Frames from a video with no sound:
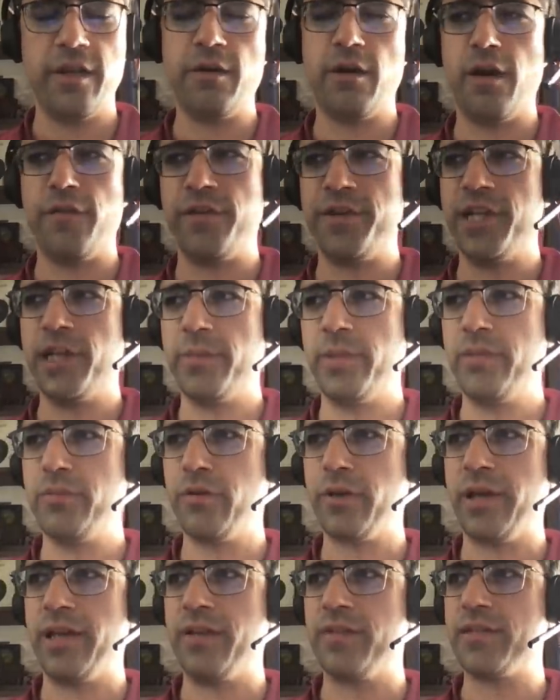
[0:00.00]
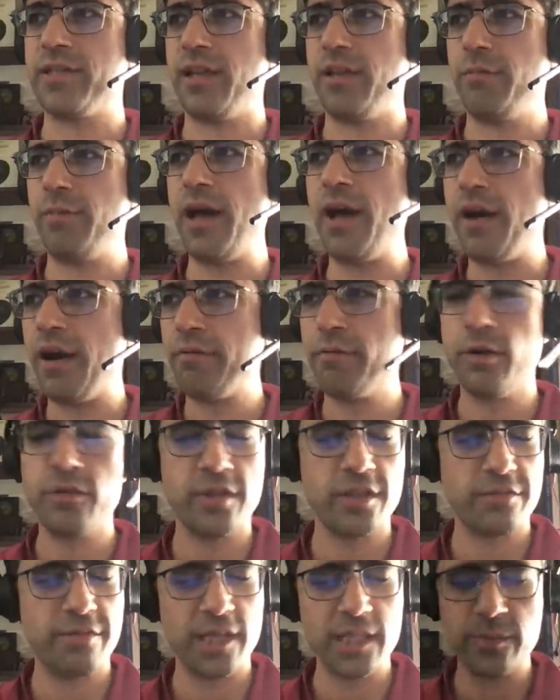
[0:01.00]
Now, you often hear people kind of say, wow, I
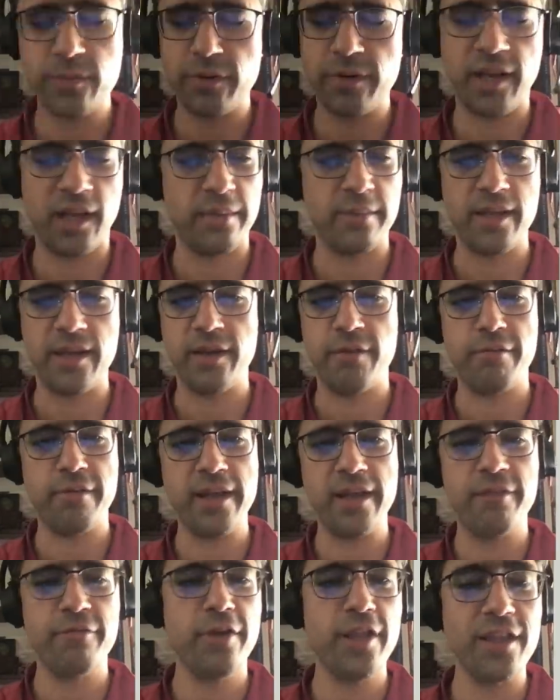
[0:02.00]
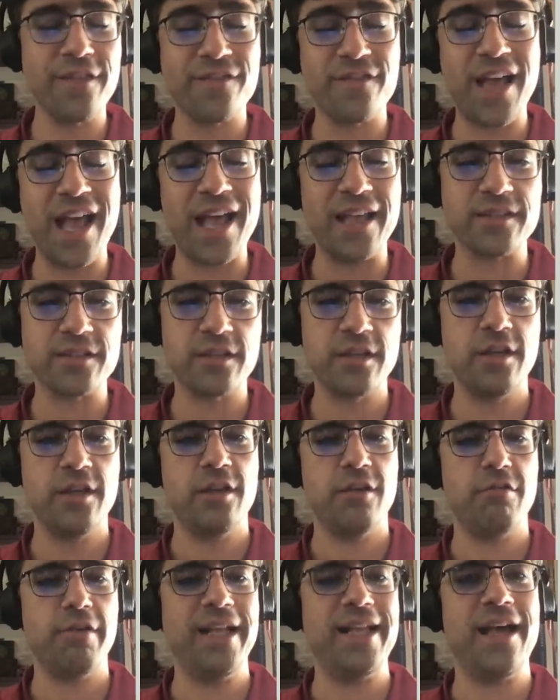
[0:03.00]
wrote this Rust program and it ran really fast,
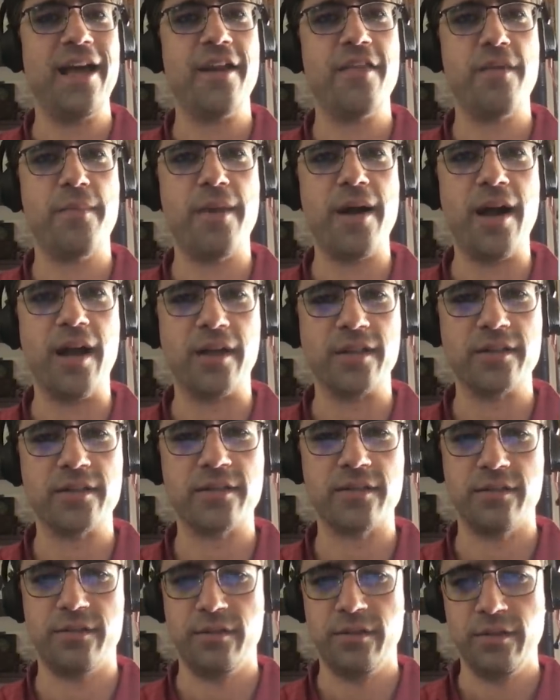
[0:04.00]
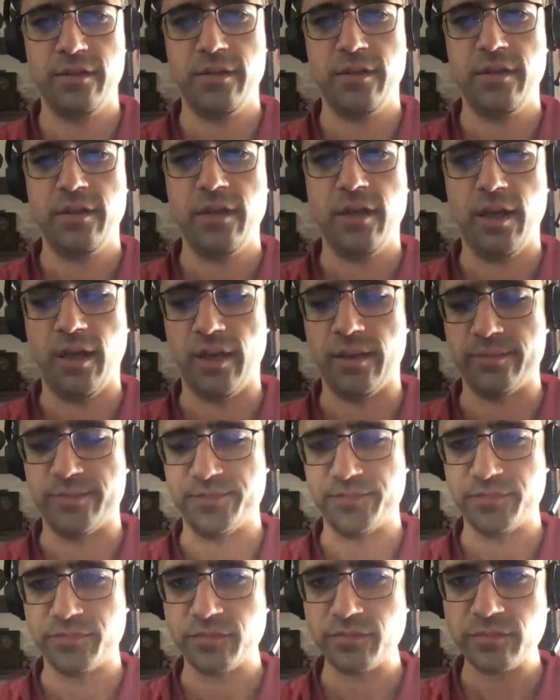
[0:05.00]
right out of the box.
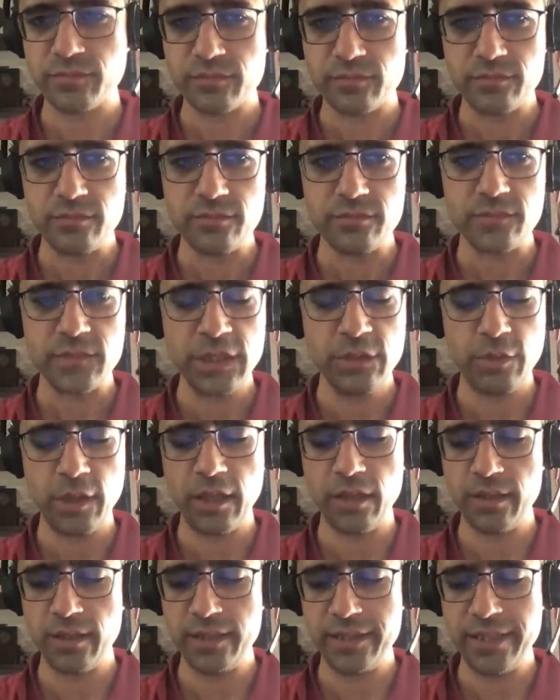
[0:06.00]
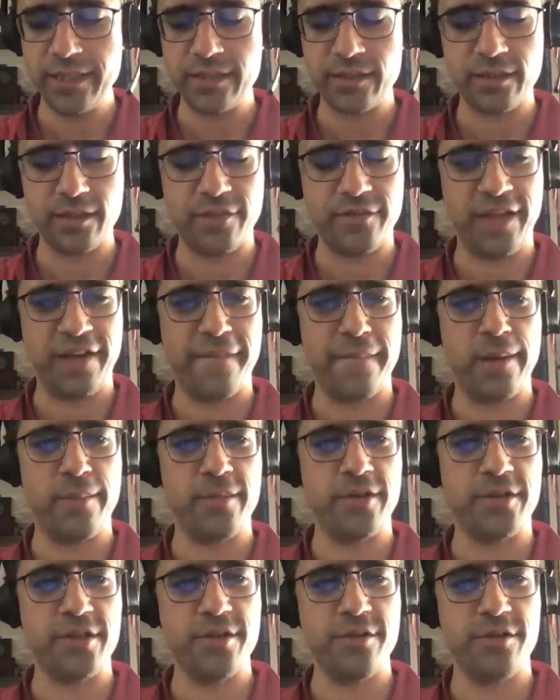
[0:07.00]
Um, well, at least if they
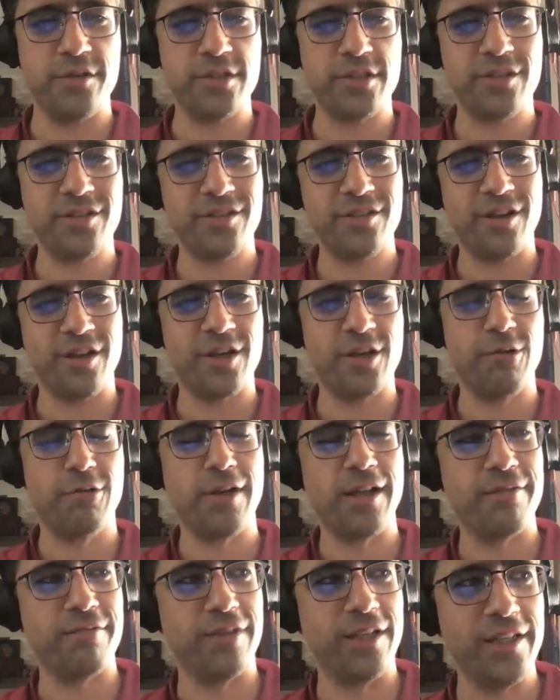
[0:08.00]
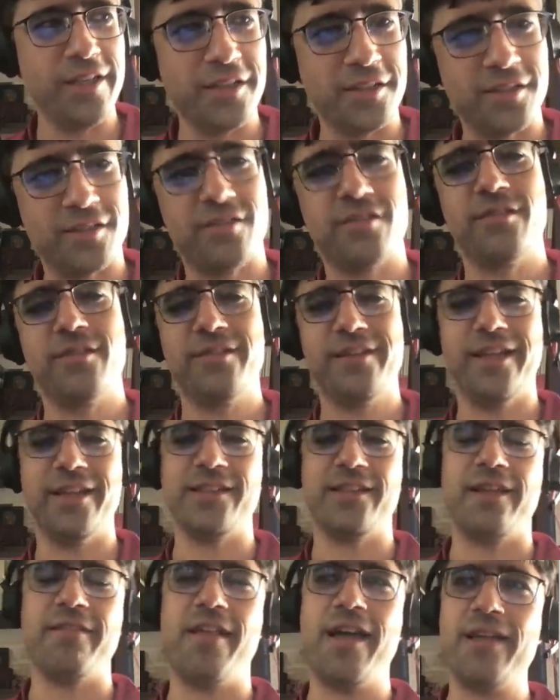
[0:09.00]
remember to use cargo run release,
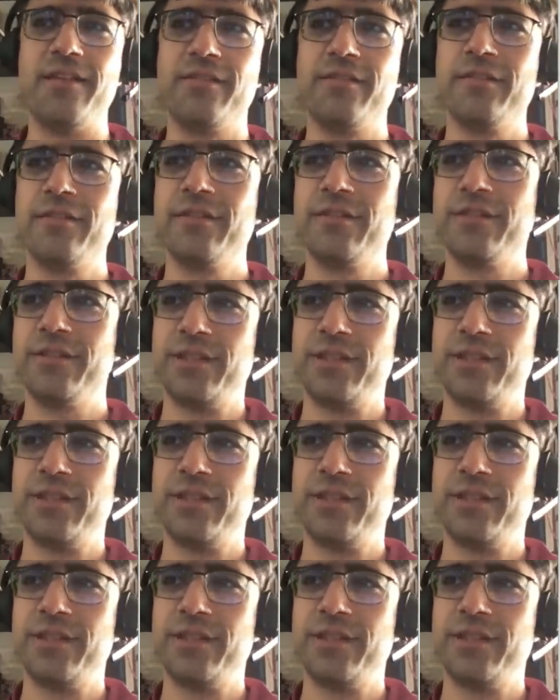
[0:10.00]
they say that.